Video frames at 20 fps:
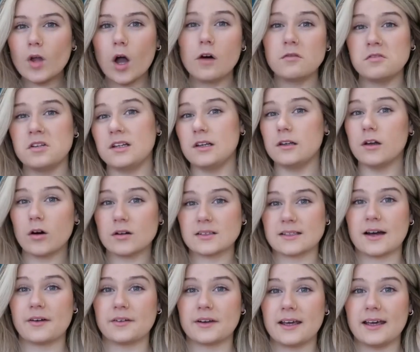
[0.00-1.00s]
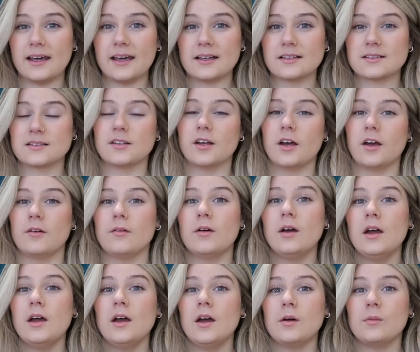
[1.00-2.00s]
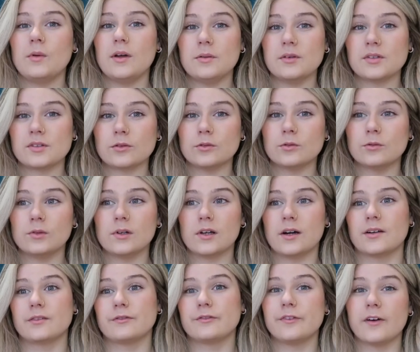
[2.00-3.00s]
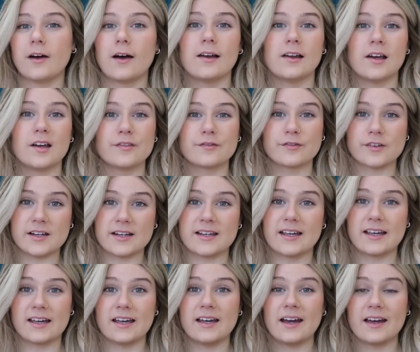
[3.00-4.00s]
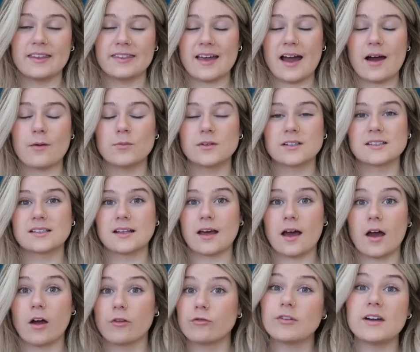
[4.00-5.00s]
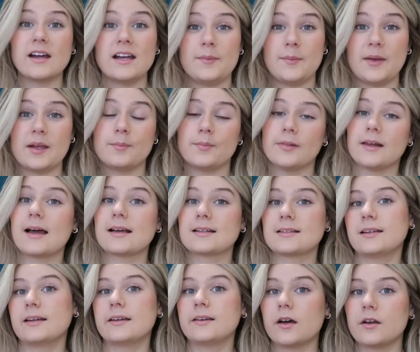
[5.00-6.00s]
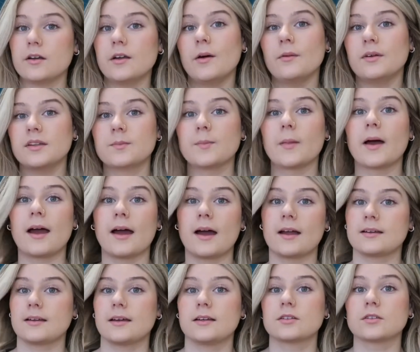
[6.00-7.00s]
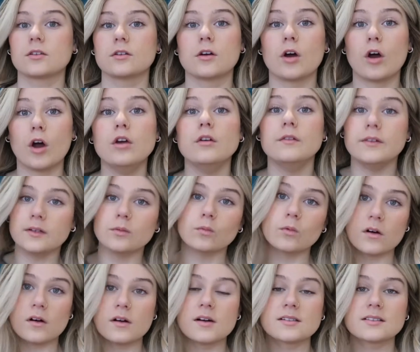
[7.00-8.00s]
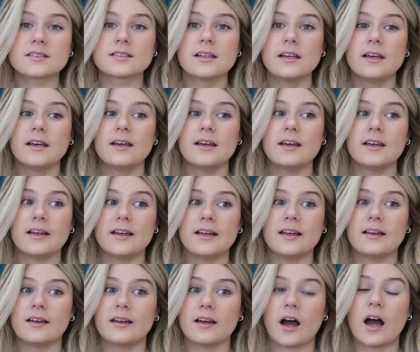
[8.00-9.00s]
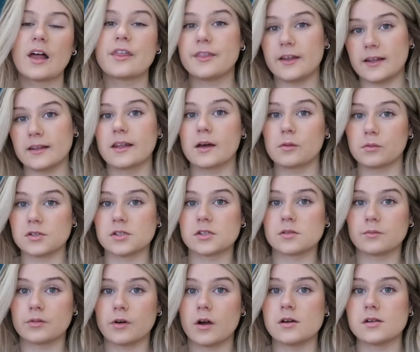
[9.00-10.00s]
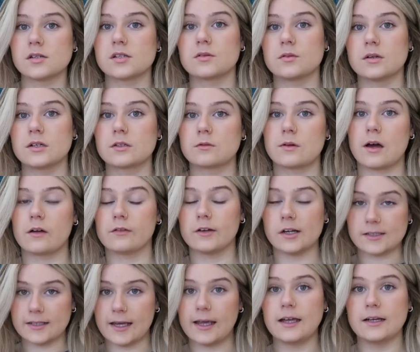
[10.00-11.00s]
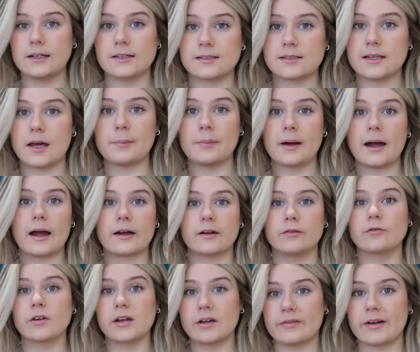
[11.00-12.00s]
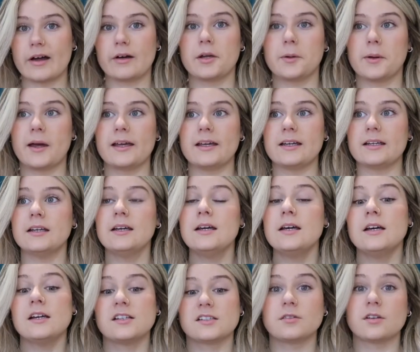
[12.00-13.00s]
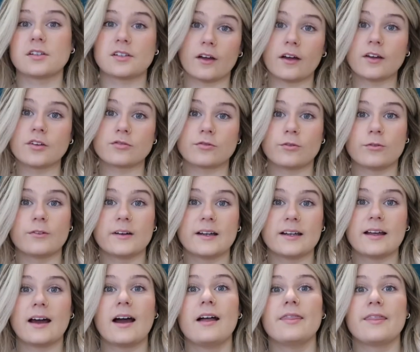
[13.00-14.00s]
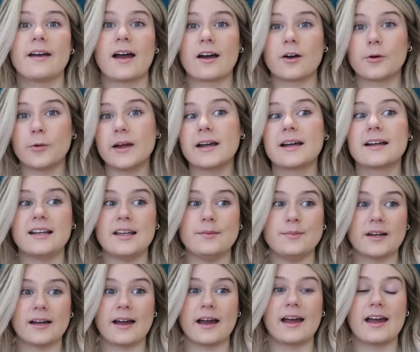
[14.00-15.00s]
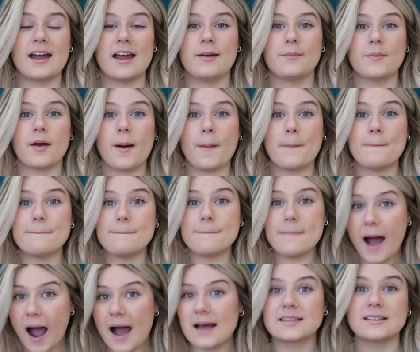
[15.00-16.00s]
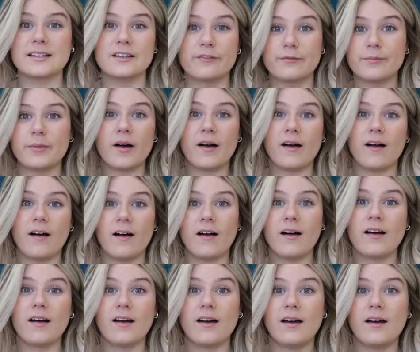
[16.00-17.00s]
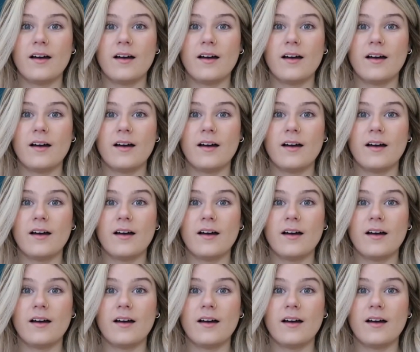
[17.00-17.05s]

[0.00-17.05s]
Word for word: Obviously lockdown hit, so we was all on furlough for a year and that was a really big blessing. I know as bad as COVID was, I think there was some pros to it as well, like taking a step back and reevaluating. So I started drawing and that quickly became a massive part